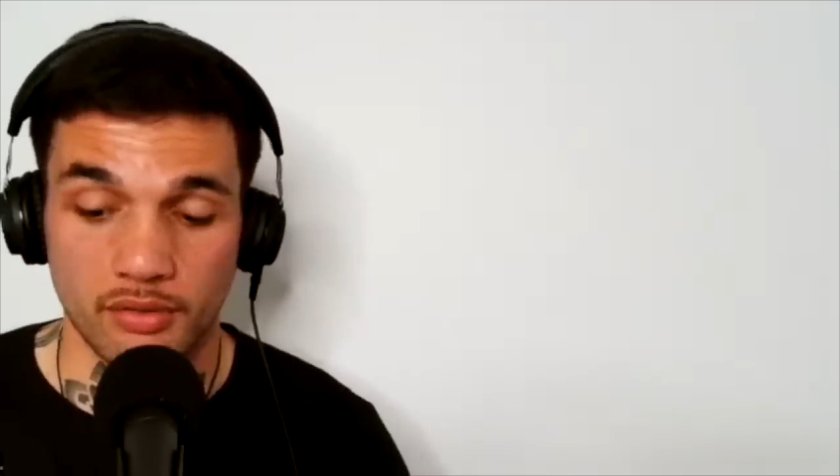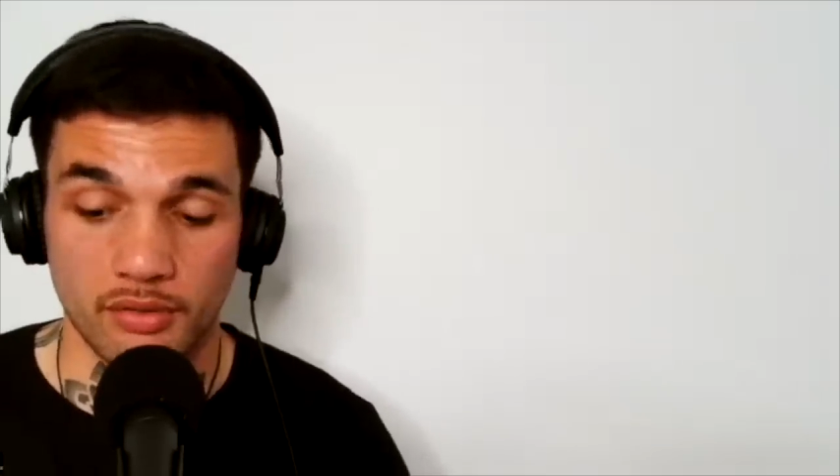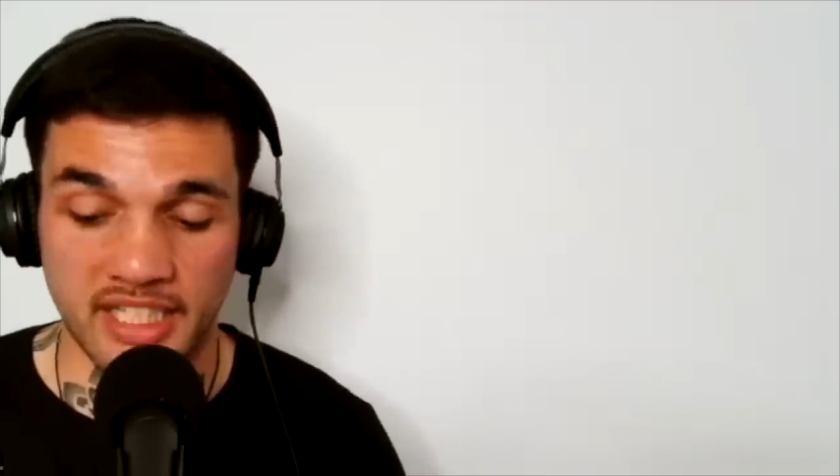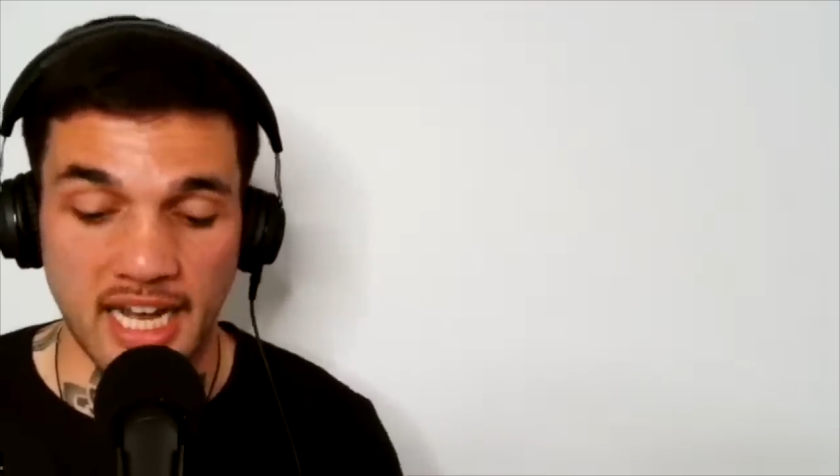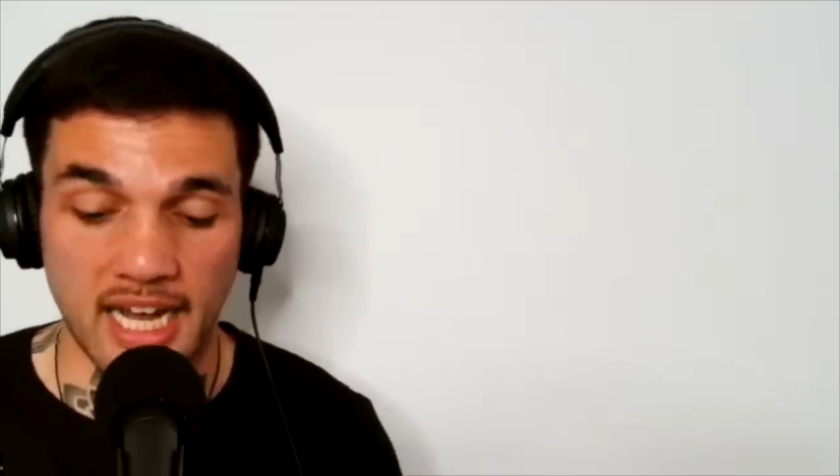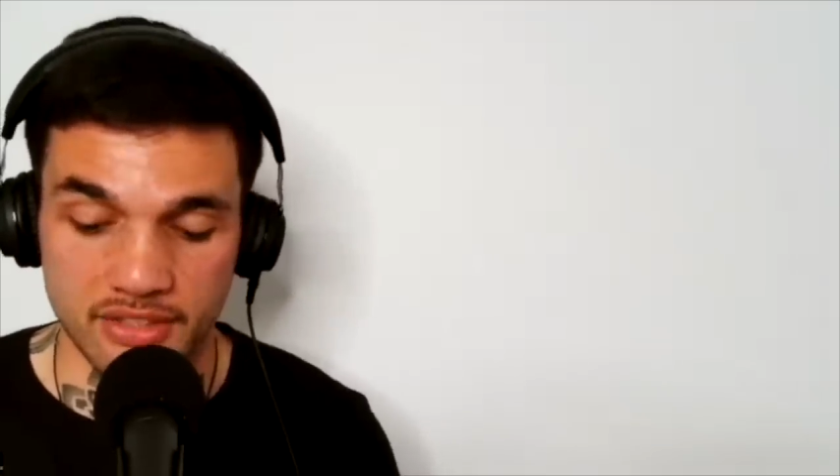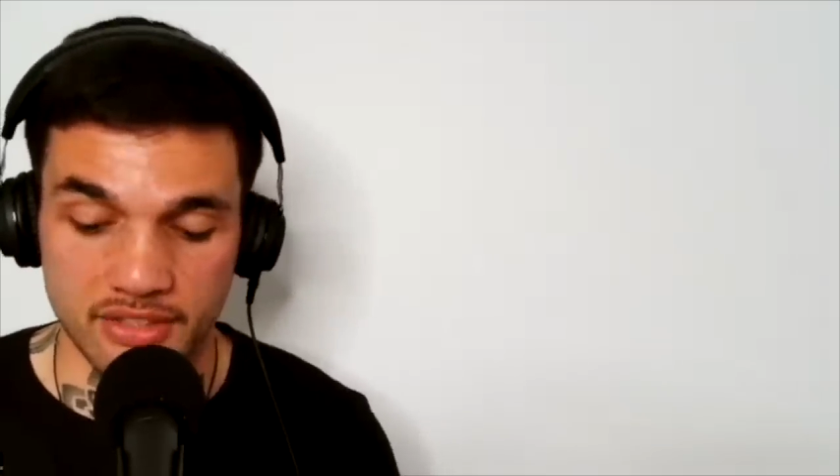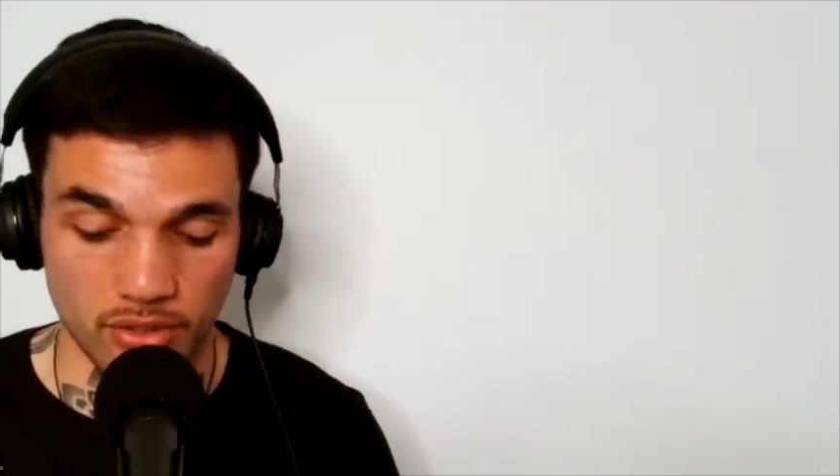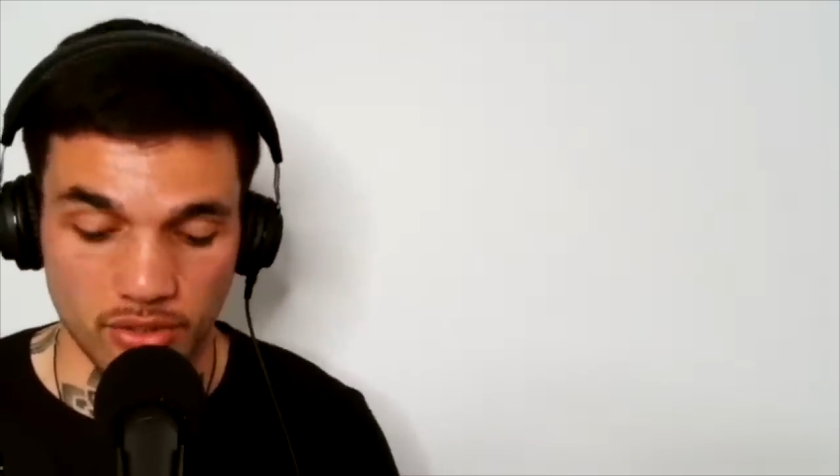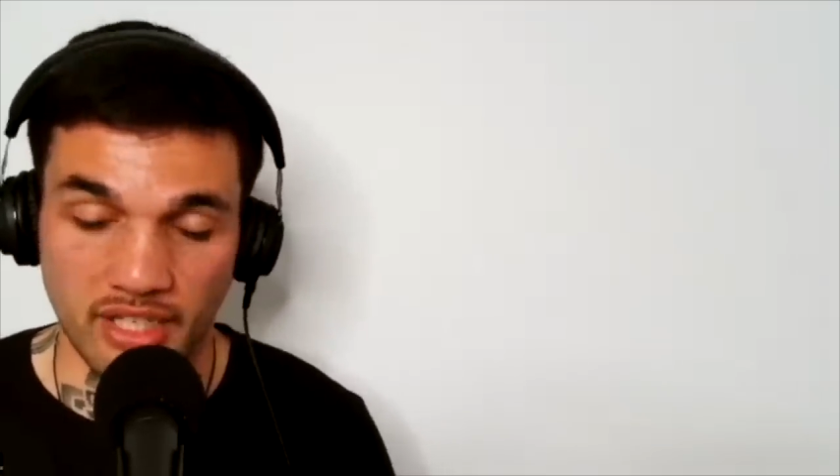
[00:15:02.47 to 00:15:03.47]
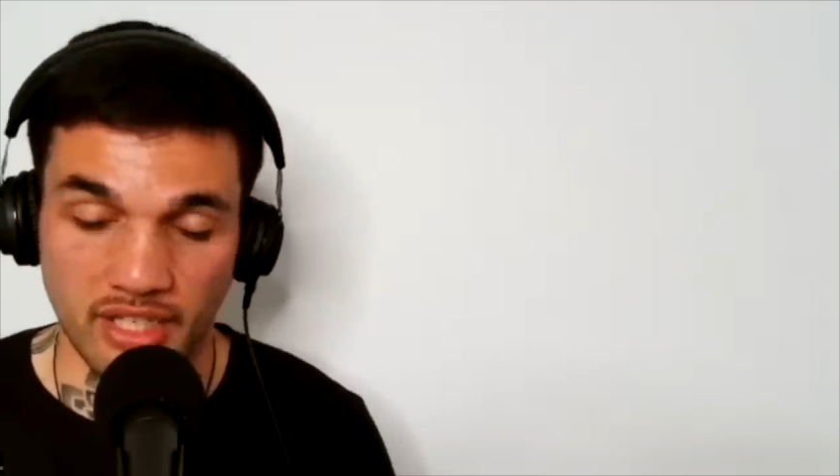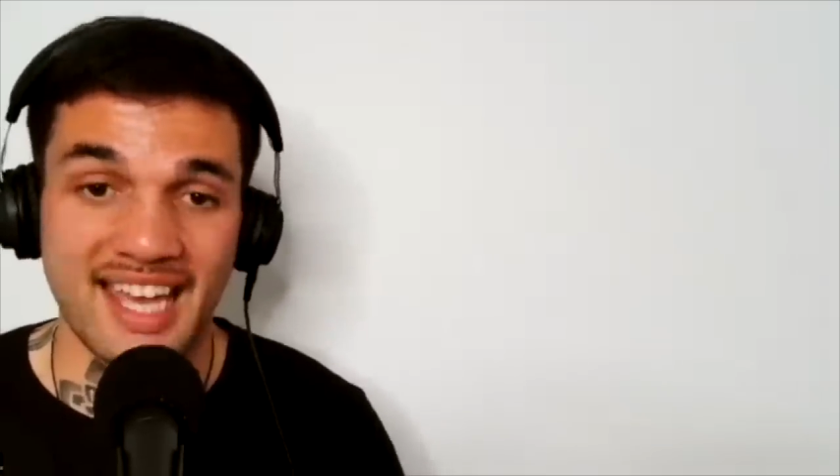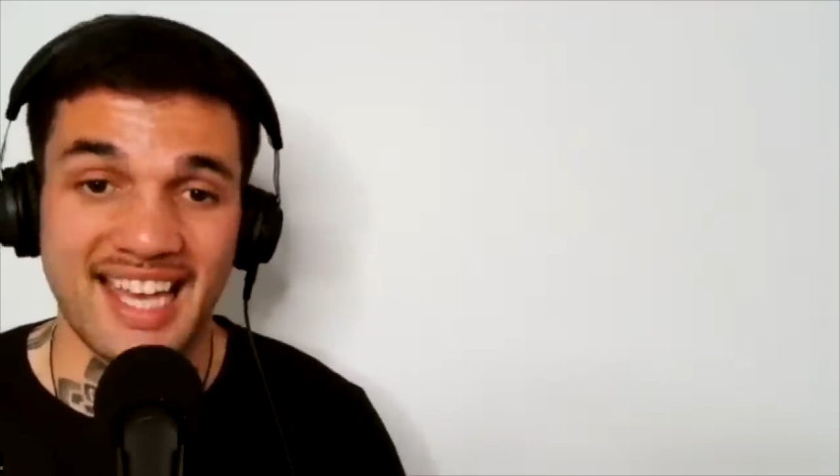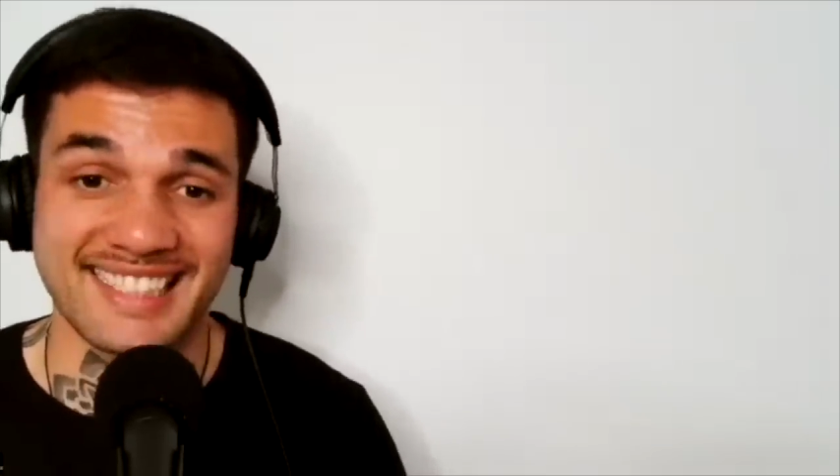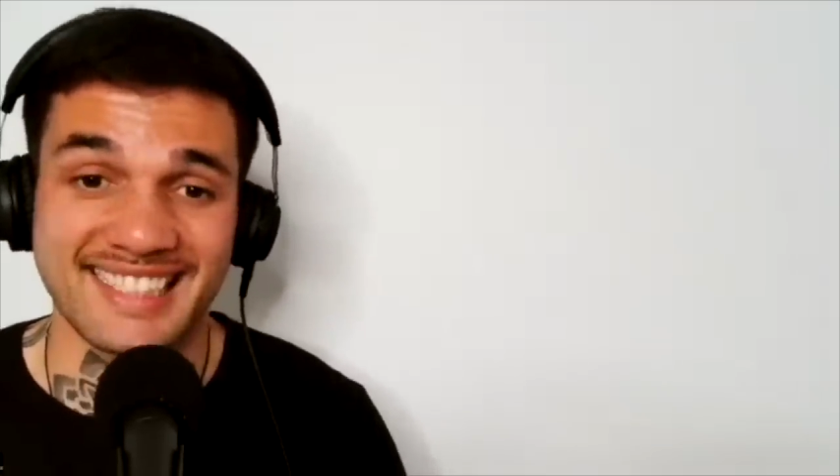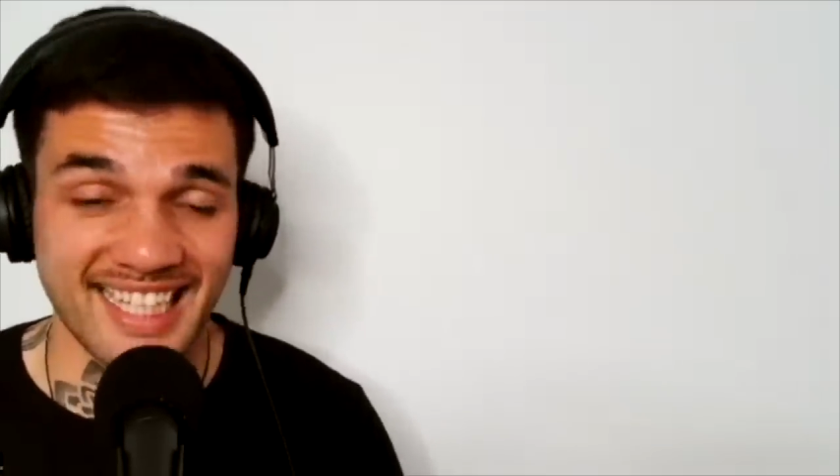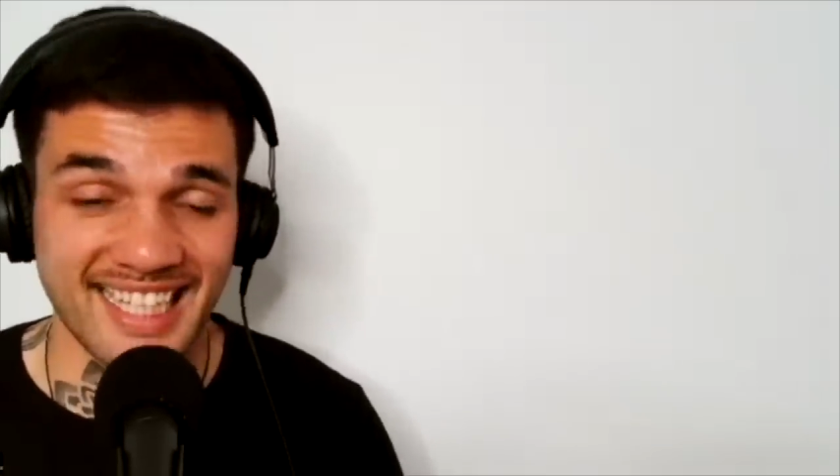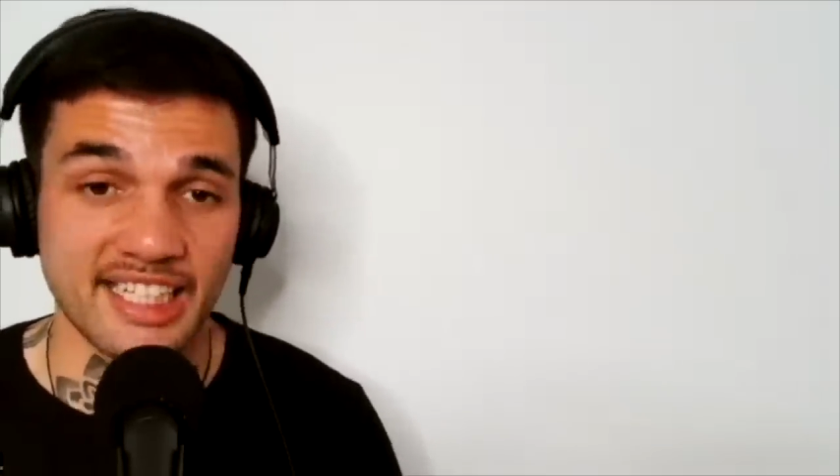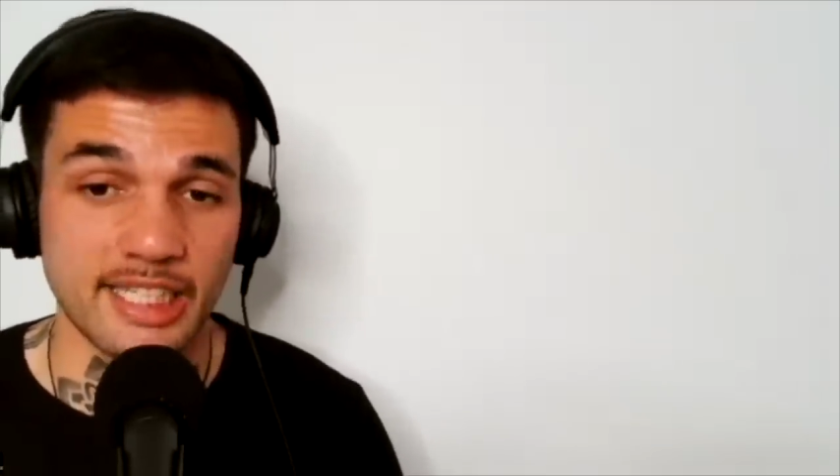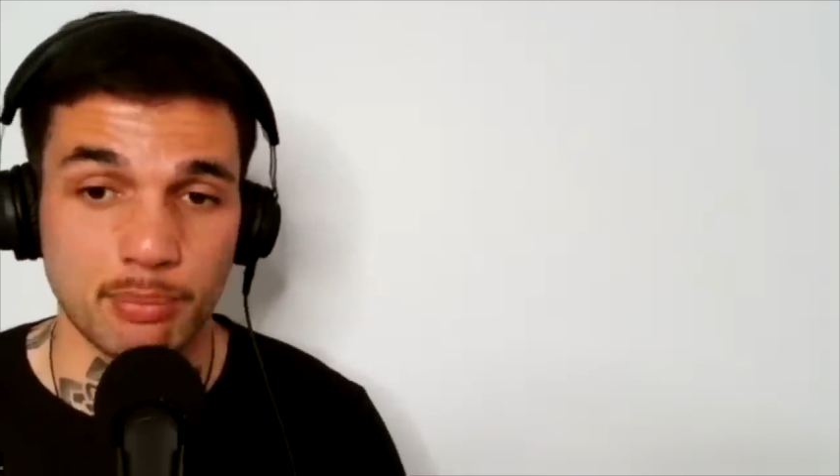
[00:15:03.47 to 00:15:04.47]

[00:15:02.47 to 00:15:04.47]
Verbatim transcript: The cars look aesthetically